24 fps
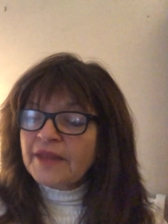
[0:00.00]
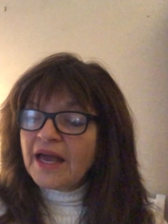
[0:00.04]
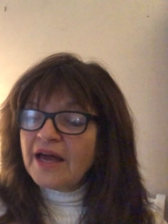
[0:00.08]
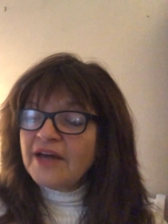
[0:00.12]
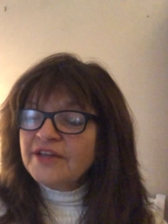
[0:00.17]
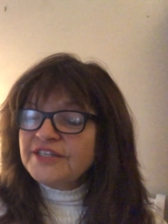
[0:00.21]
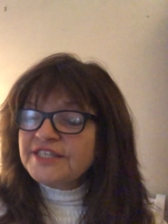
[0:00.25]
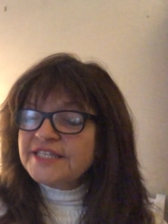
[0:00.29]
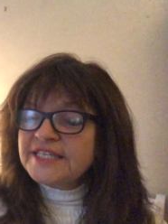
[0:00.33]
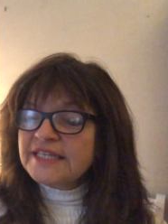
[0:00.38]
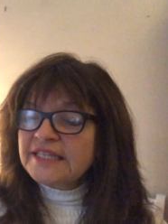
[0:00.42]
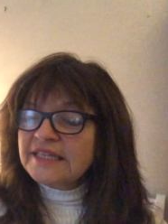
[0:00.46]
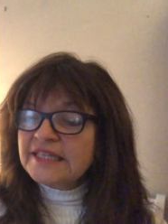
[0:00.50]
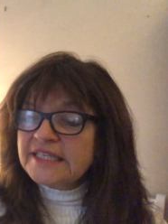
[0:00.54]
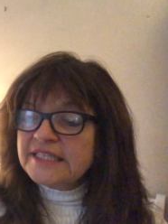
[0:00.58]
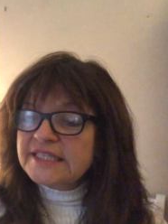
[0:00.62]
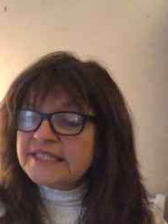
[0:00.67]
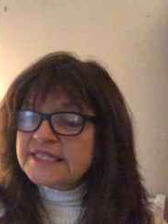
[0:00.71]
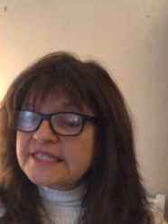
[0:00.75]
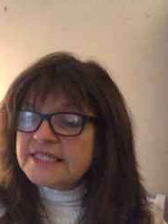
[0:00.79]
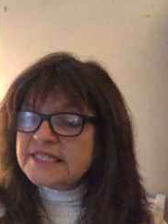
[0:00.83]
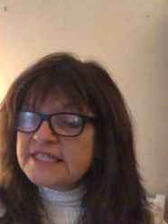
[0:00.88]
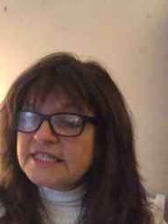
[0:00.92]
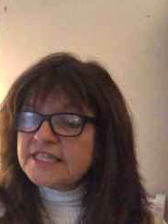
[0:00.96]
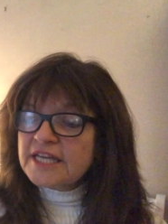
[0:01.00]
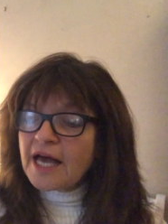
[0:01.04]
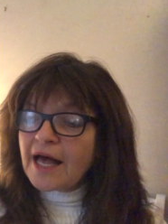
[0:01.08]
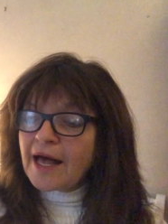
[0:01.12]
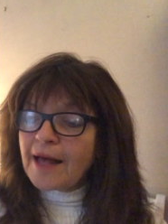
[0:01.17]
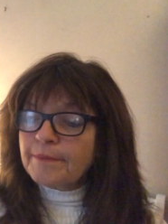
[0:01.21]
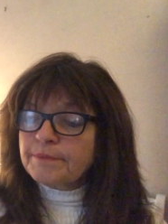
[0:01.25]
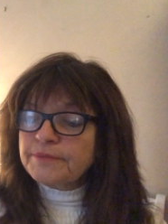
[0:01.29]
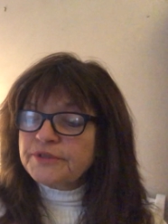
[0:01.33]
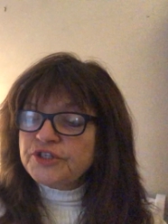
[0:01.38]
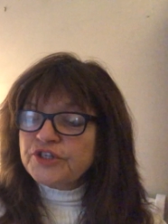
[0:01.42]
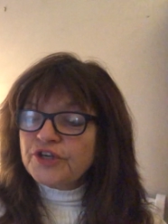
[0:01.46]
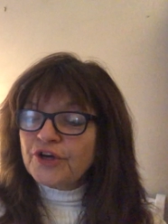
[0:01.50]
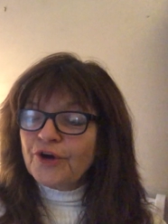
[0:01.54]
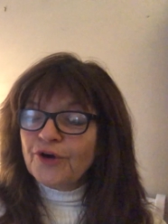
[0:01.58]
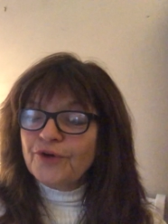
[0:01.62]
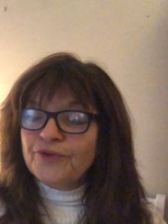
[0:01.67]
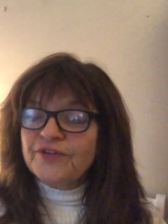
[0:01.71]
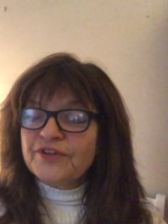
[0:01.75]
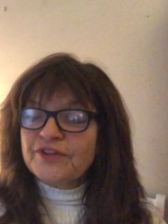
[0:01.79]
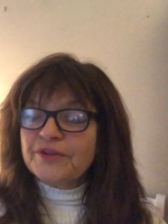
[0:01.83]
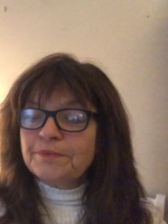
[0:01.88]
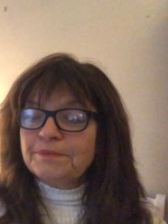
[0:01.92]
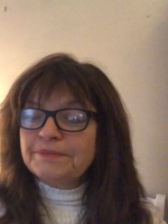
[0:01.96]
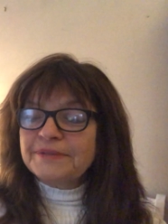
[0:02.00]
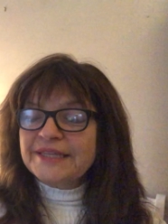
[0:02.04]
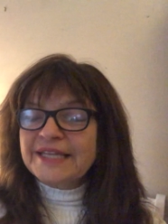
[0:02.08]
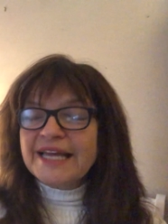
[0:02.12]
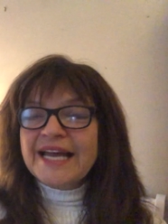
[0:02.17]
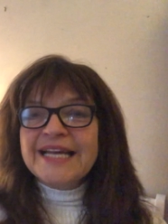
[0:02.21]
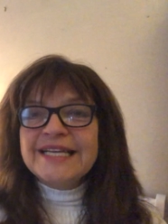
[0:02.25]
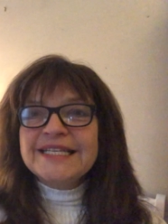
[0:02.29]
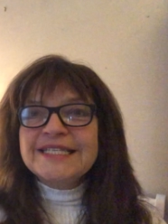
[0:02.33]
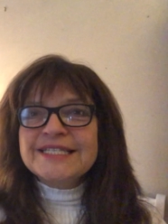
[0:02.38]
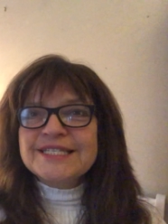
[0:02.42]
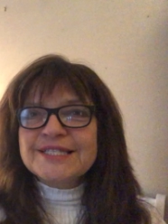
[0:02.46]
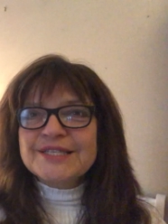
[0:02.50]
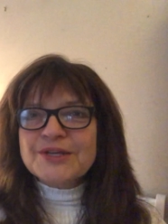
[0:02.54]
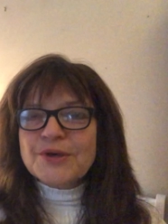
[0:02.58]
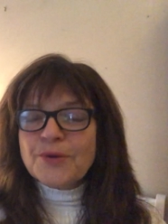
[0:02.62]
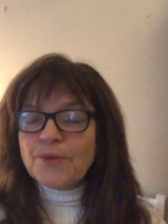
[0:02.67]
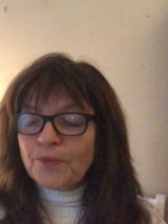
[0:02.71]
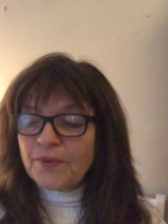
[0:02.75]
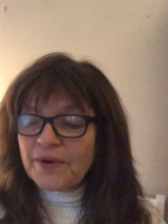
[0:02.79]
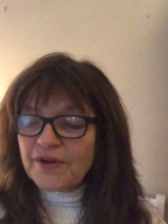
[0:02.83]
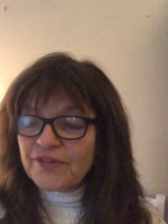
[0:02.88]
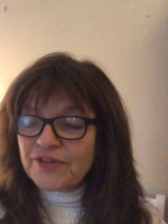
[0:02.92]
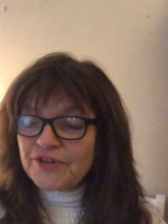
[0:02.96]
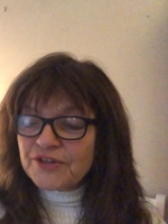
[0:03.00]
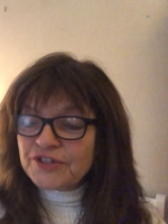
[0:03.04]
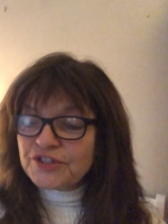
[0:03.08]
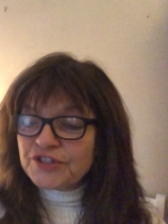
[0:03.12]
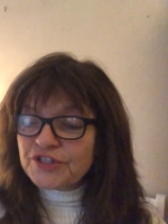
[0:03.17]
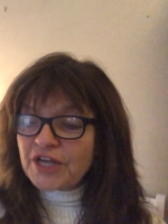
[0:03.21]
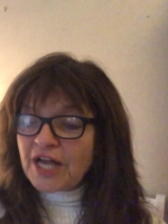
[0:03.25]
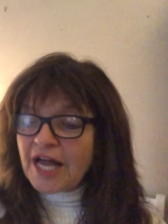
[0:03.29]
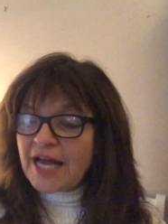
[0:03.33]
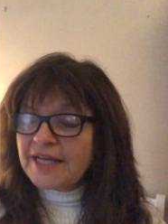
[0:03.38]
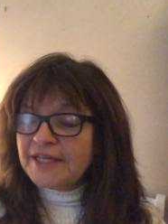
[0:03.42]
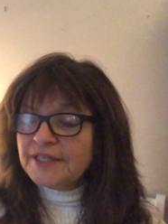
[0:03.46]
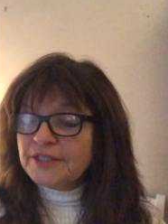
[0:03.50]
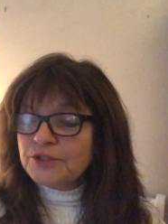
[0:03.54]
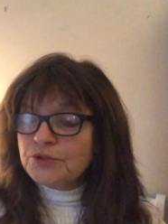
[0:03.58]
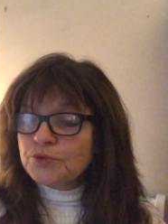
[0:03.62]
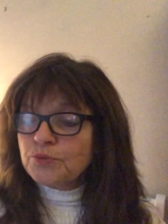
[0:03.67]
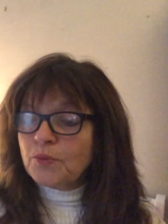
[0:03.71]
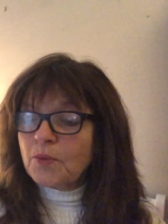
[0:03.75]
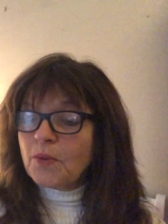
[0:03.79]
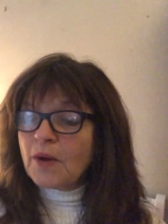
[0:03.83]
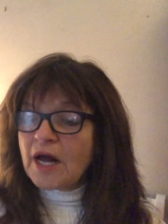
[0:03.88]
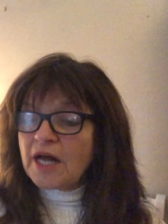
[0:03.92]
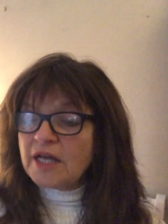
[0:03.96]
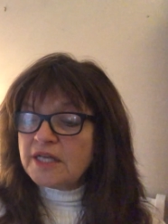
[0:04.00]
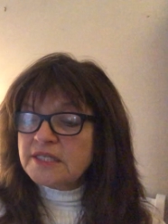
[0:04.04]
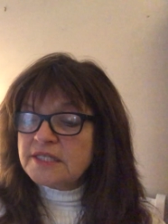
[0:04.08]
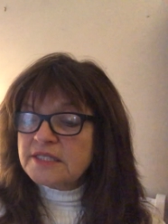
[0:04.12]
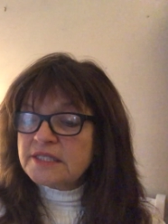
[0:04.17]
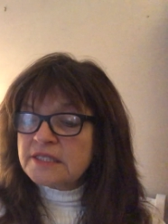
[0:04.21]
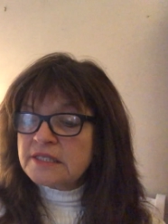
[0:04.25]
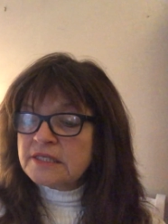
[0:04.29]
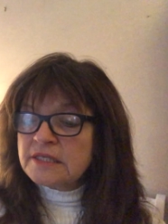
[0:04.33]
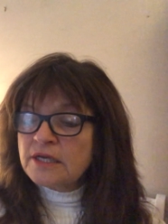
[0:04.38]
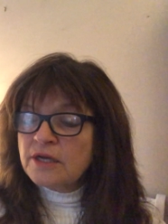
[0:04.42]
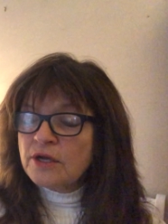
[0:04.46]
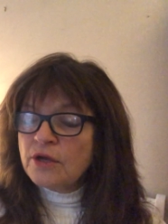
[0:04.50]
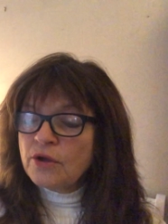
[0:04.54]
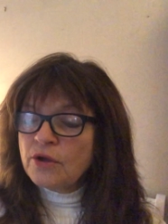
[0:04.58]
until it stopped over the place where the child was.